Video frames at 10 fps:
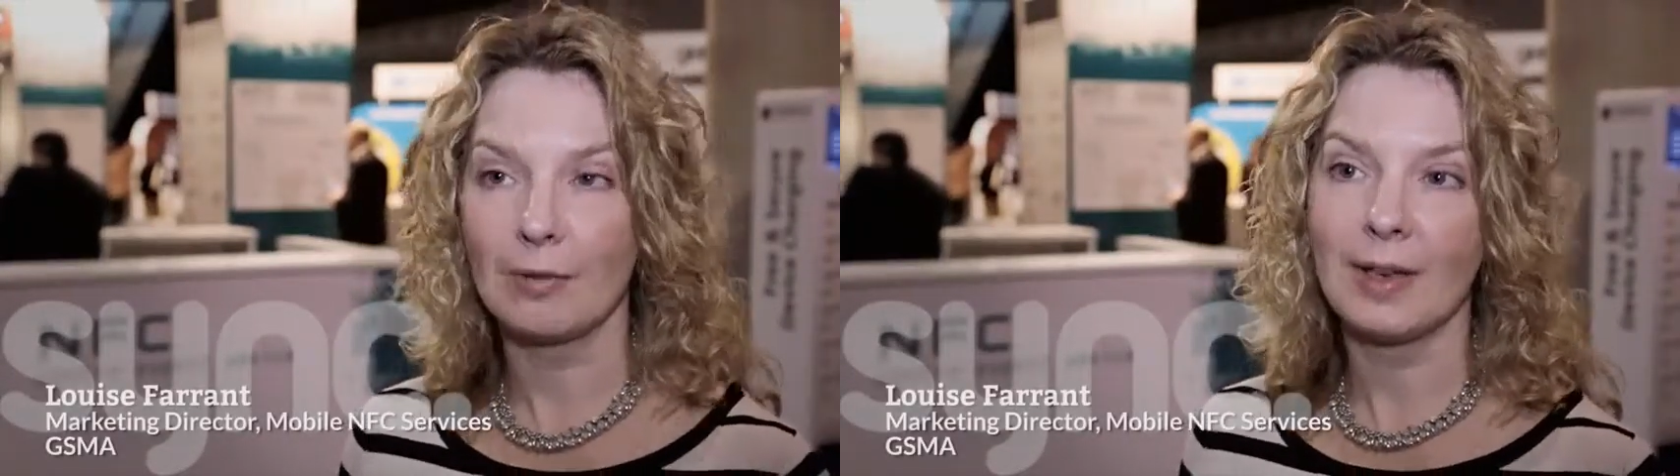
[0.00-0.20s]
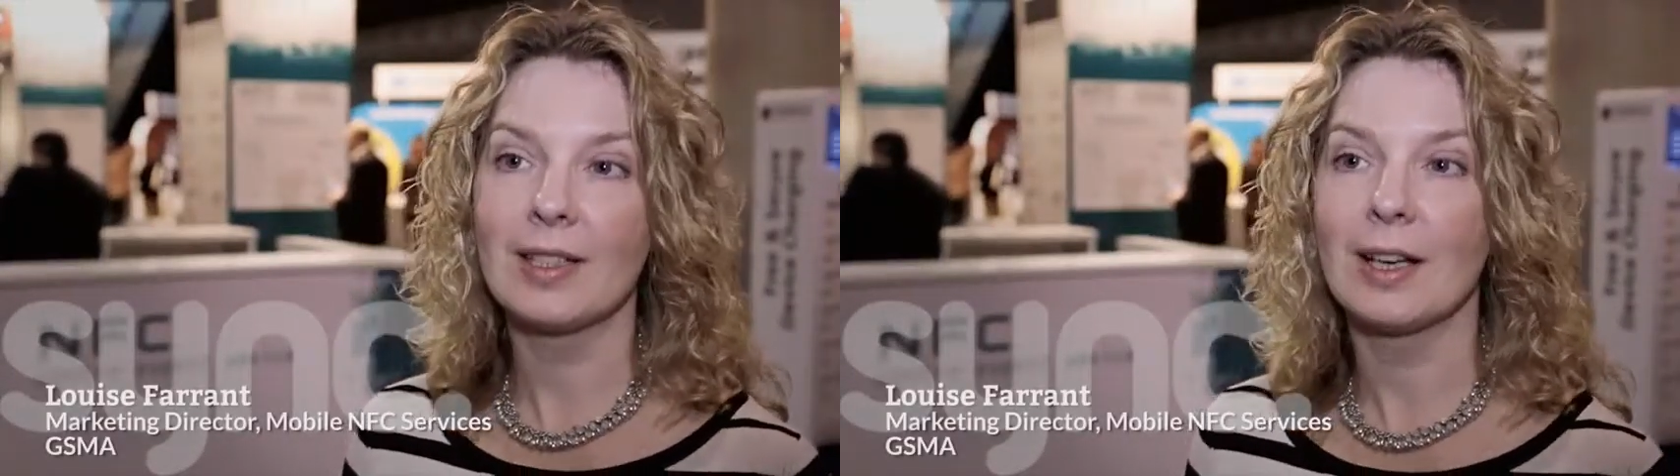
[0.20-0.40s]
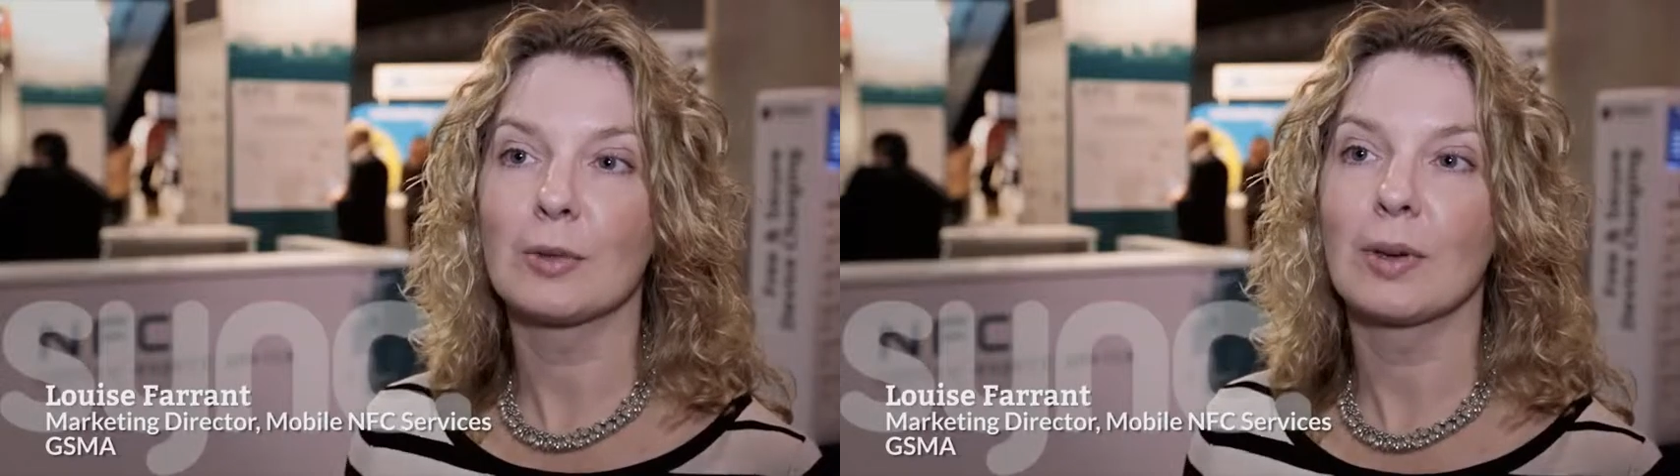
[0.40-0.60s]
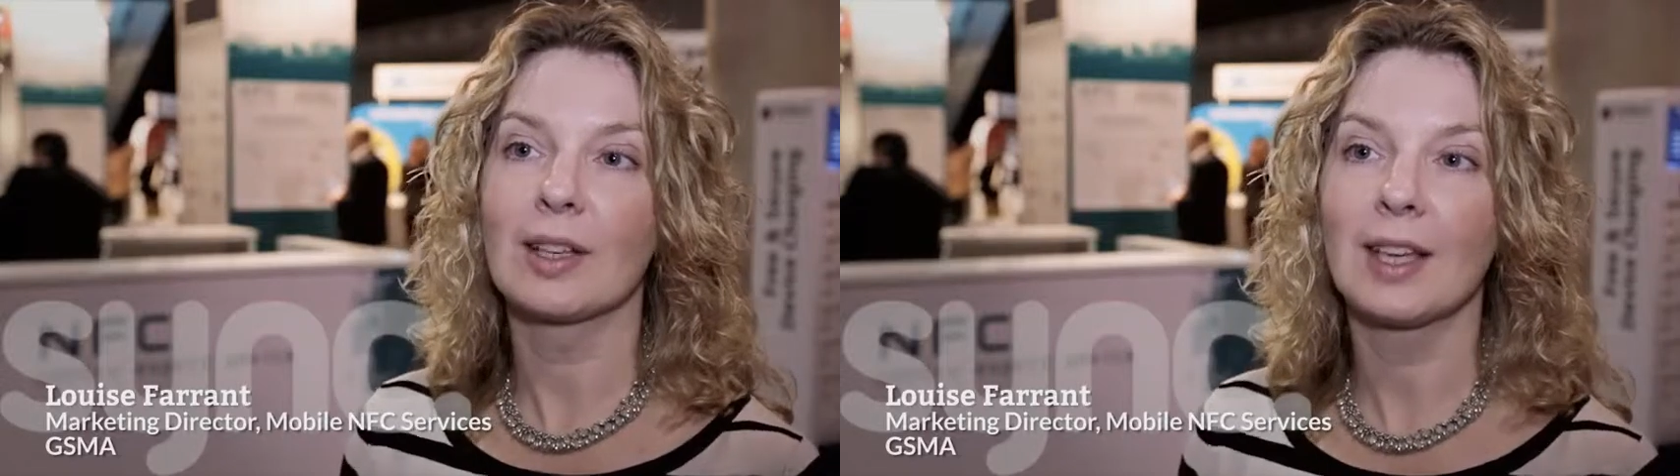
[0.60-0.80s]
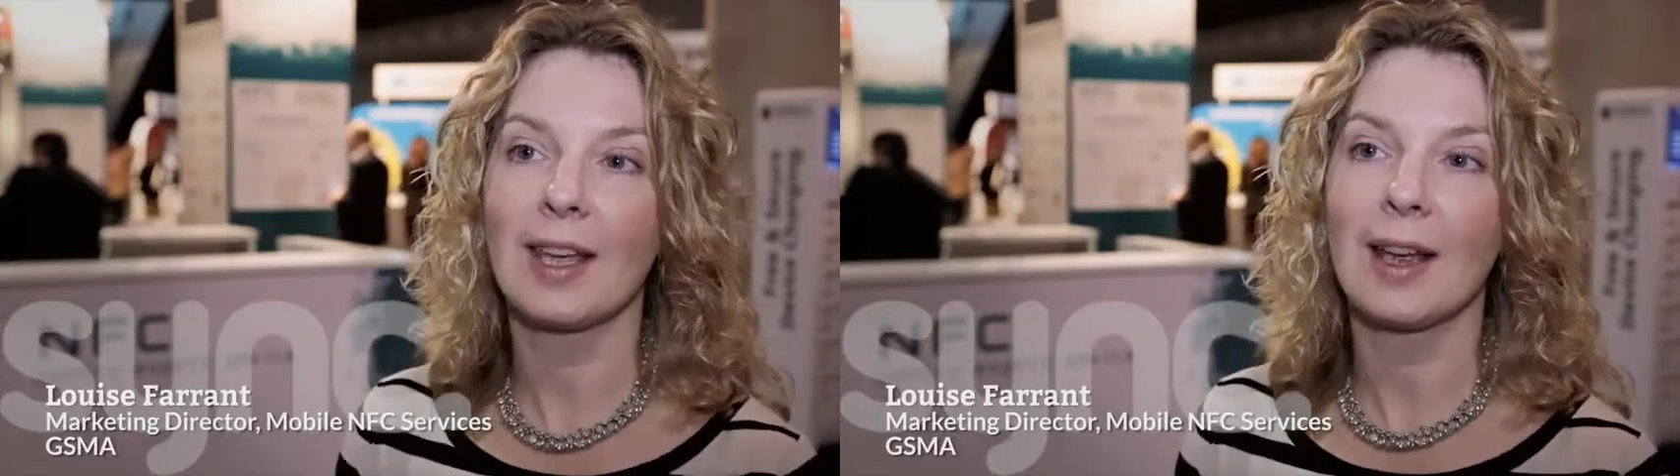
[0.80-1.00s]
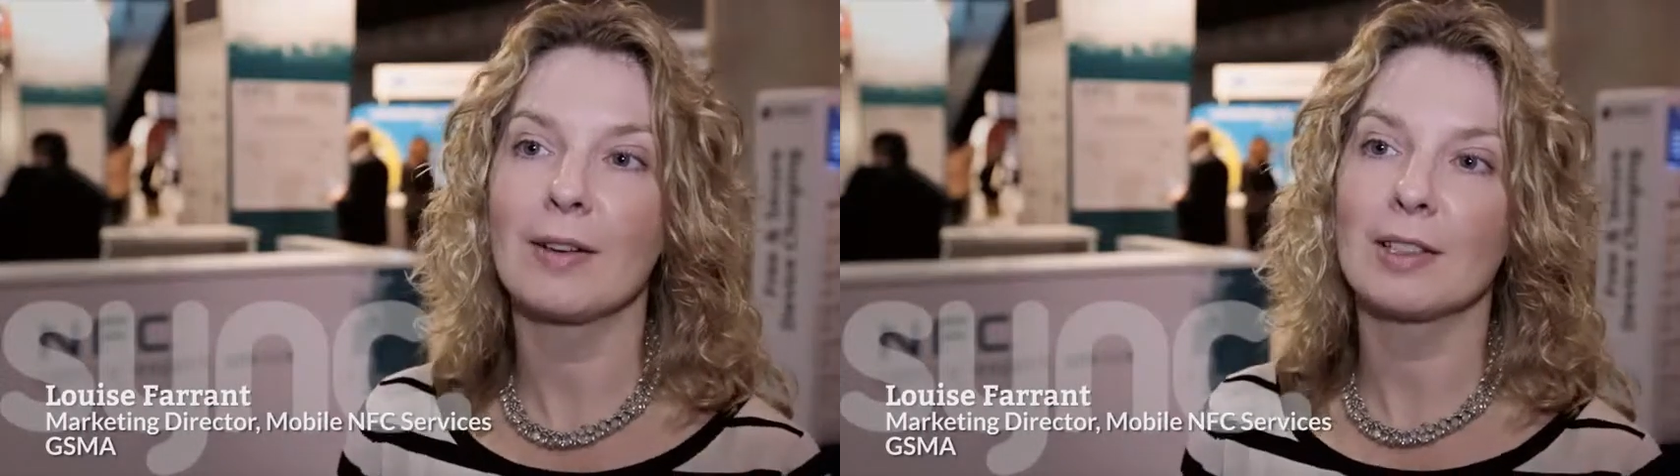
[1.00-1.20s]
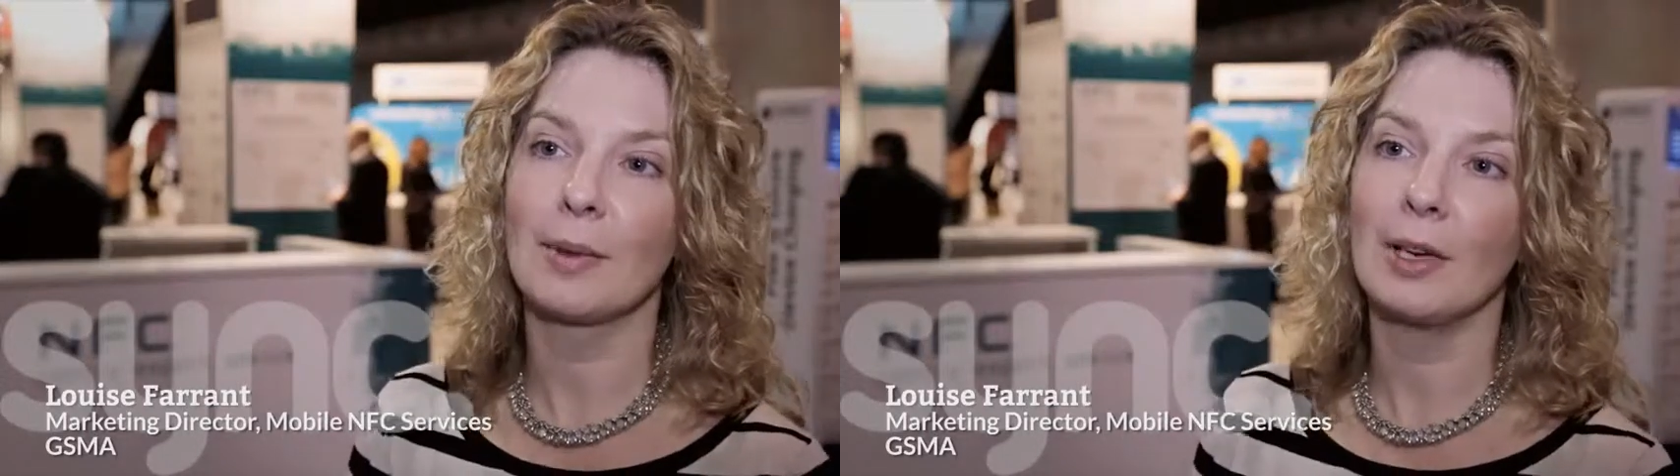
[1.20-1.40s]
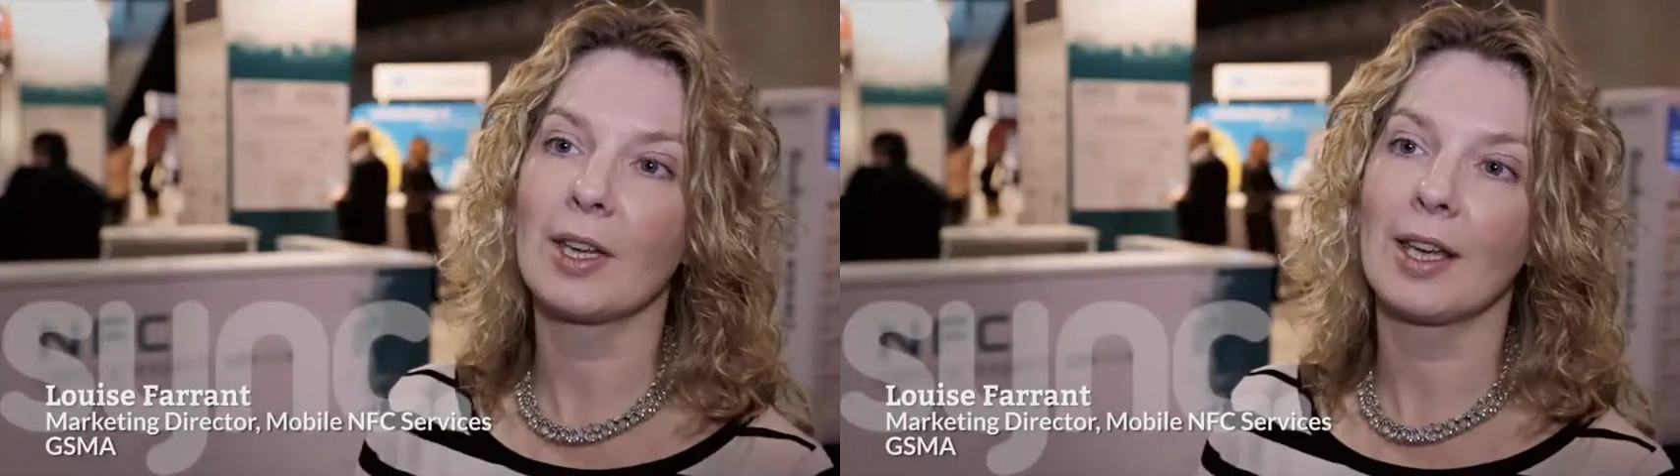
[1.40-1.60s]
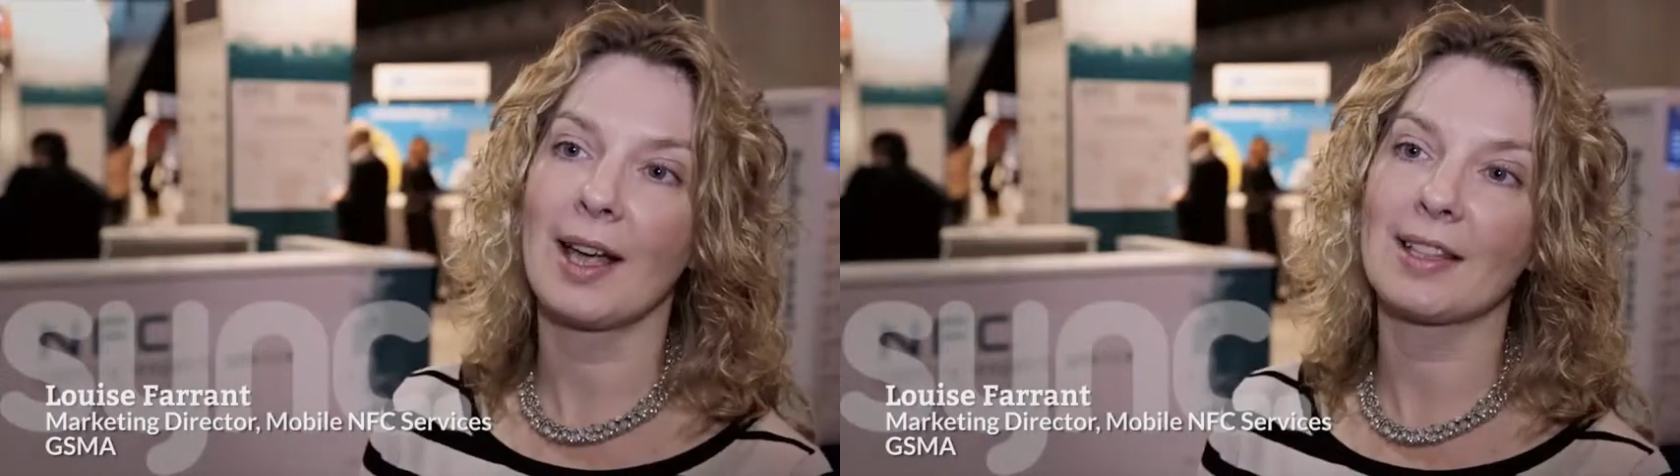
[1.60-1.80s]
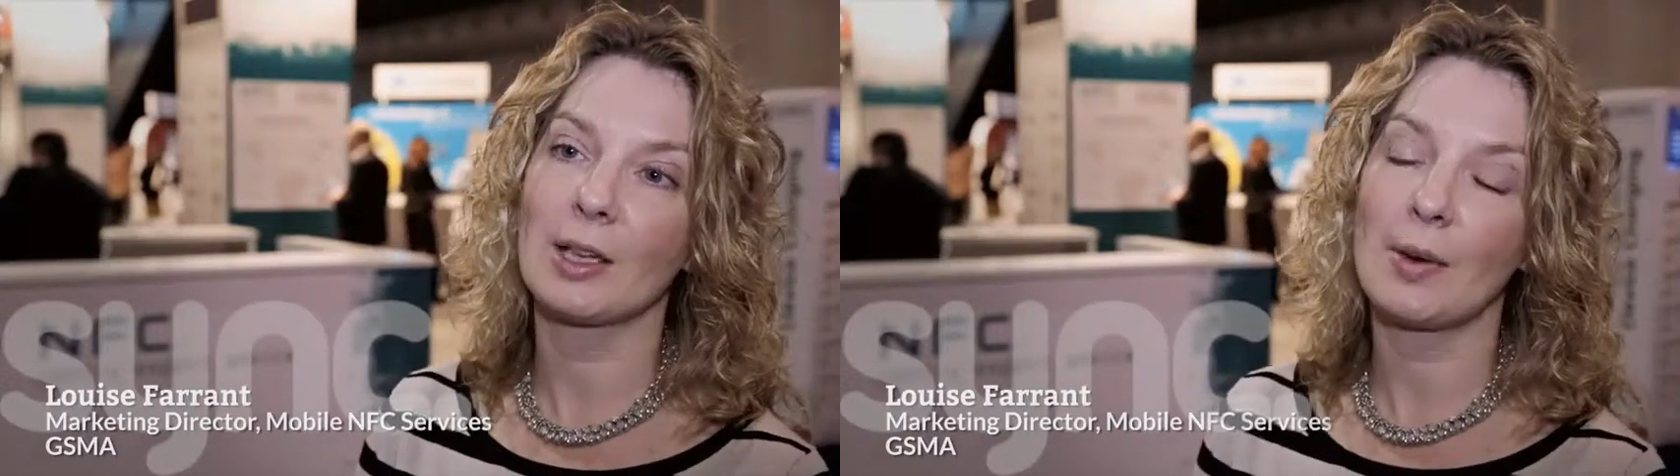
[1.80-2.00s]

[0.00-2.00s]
and retail is one of the key areas that we're looking at.